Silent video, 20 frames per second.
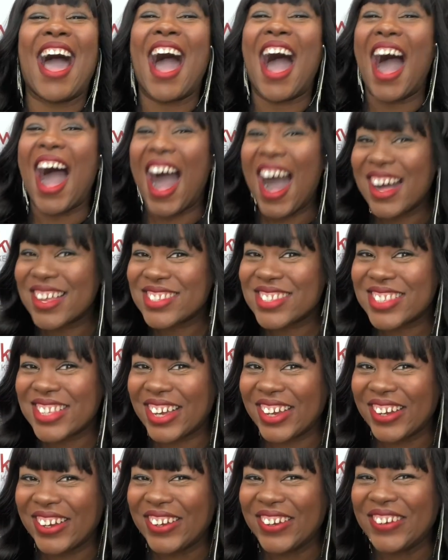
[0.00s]

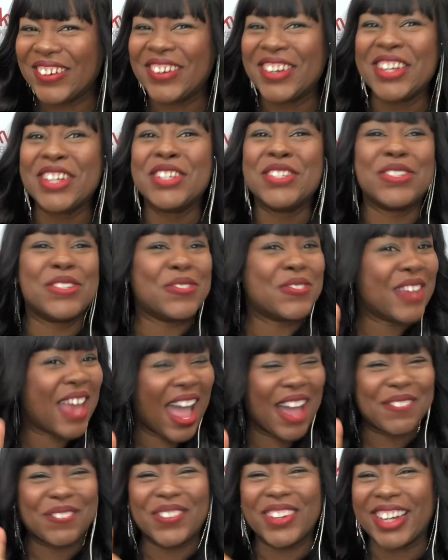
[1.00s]
Also, do
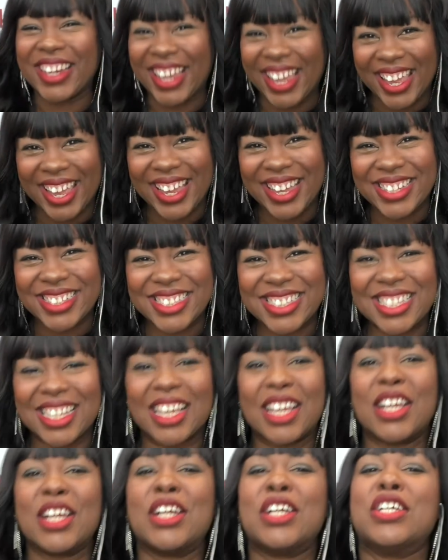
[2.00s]
not
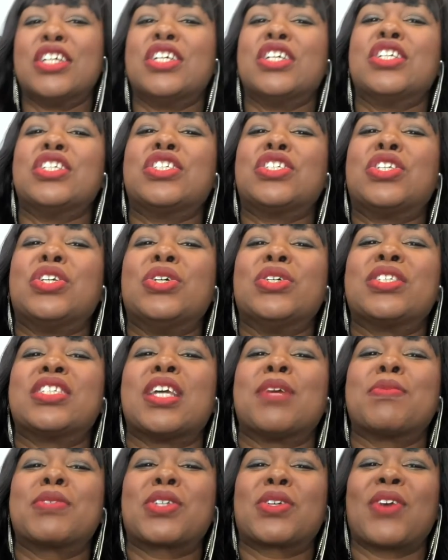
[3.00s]
forget to
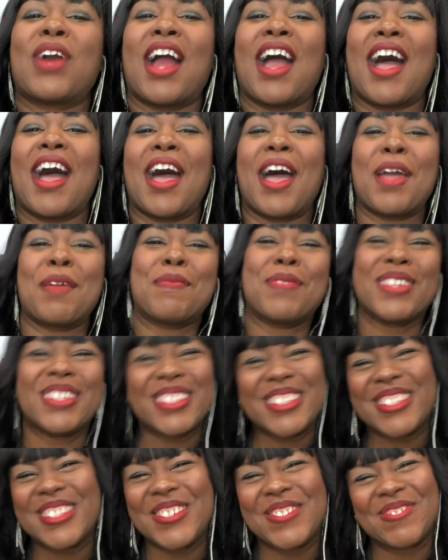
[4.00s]

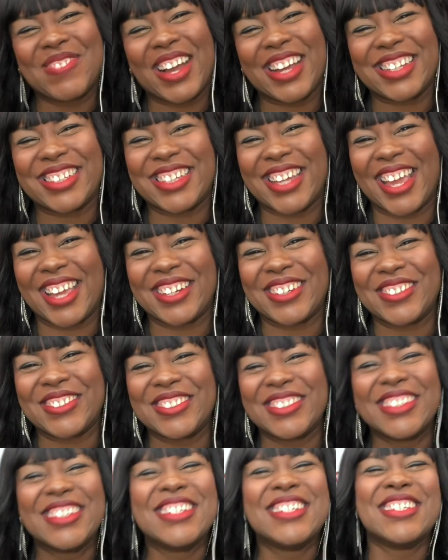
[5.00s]
subscribe to my
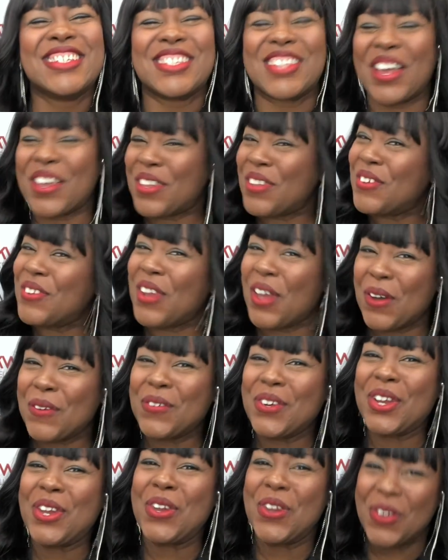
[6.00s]
channel so you know
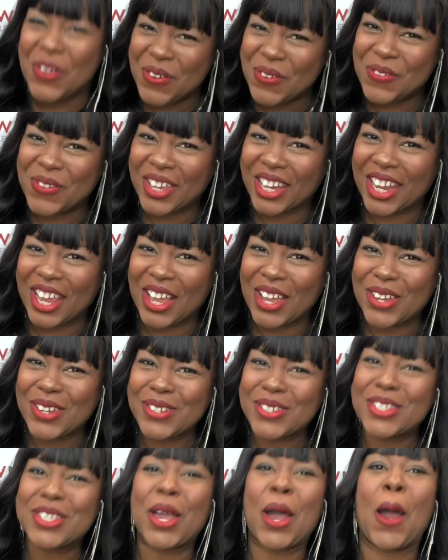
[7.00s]
when new
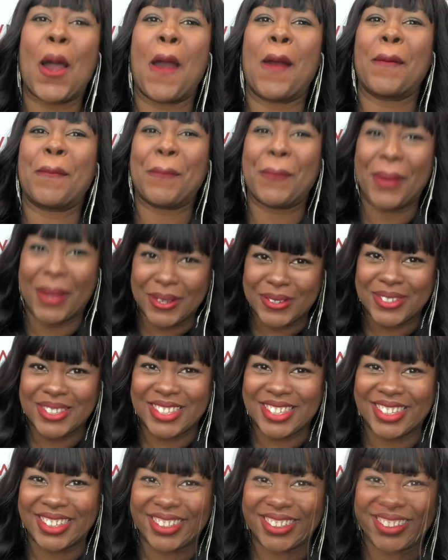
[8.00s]
videos are
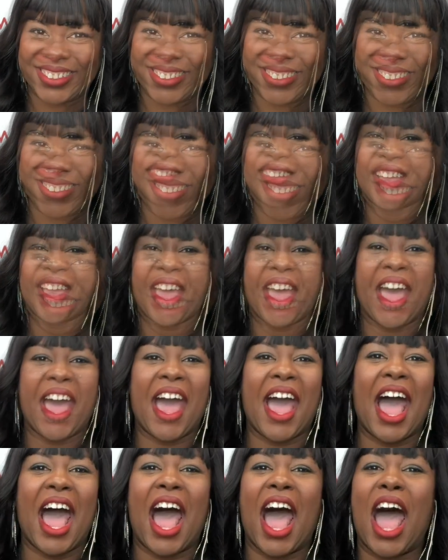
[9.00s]
posted.
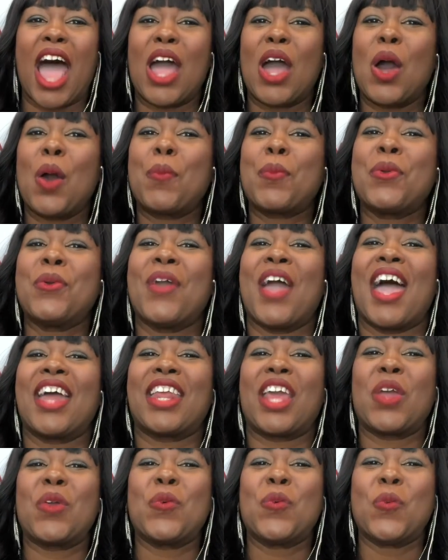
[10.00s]
I hope you had
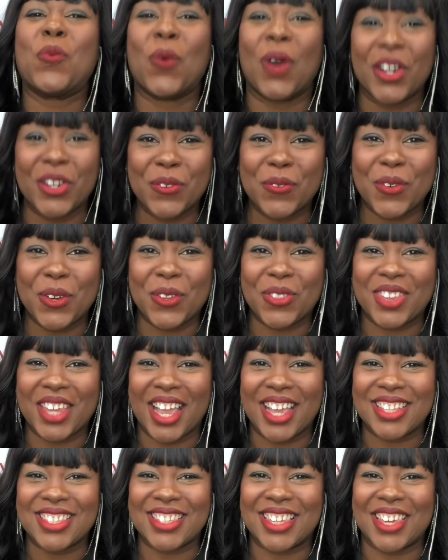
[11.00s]
a wonderful
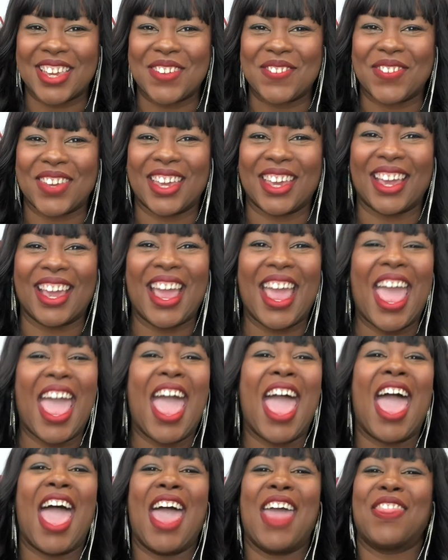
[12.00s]
Thanksgiving
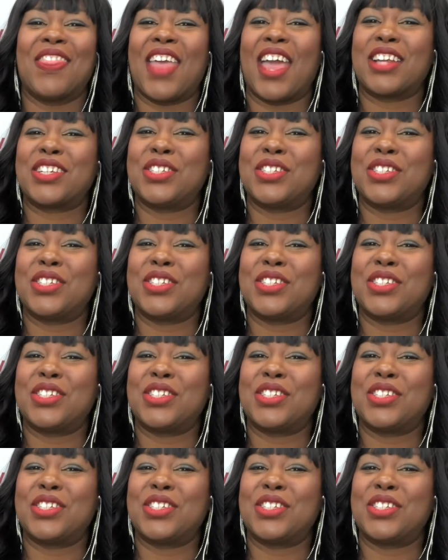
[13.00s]
and that